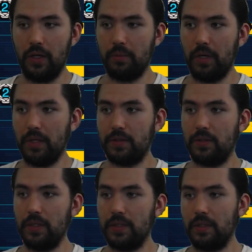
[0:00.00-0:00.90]
monster
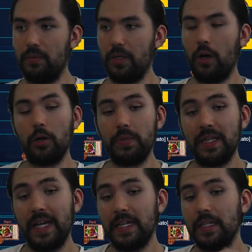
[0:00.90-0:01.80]
is going to be Harpy
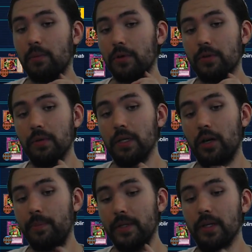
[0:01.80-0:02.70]
Lady number 3.
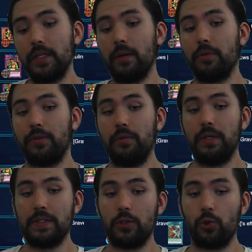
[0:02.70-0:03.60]
Harpy Lady number 3
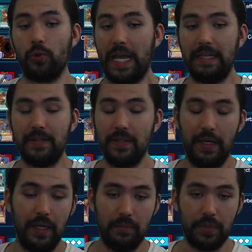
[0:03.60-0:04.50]
is great
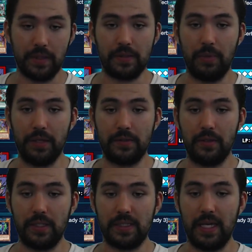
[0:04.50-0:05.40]
because the monster that
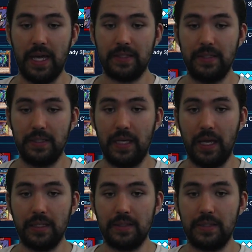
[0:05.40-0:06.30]
attacks it
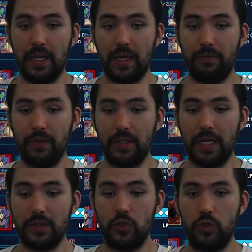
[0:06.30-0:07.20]
can't attack for the
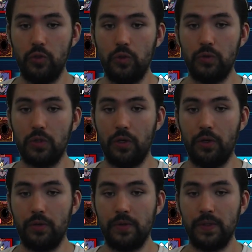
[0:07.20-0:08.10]
next 2
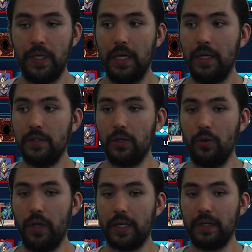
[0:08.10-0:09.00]
turns. So,
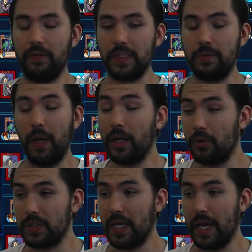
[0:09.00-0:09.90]
like, if a tomato
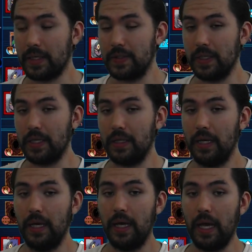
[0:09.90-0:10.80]
attacks it,
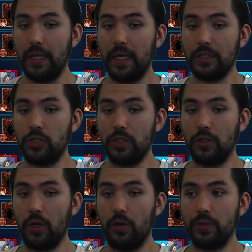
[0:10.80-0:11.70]
and then she
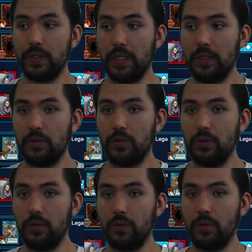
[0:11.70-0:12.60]
goes
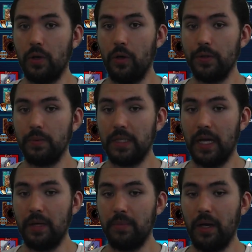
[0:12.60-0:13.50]
into Ultimate
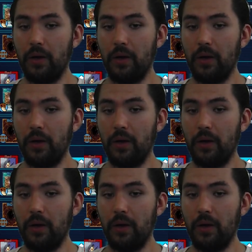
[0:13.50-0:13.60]
Nightmare,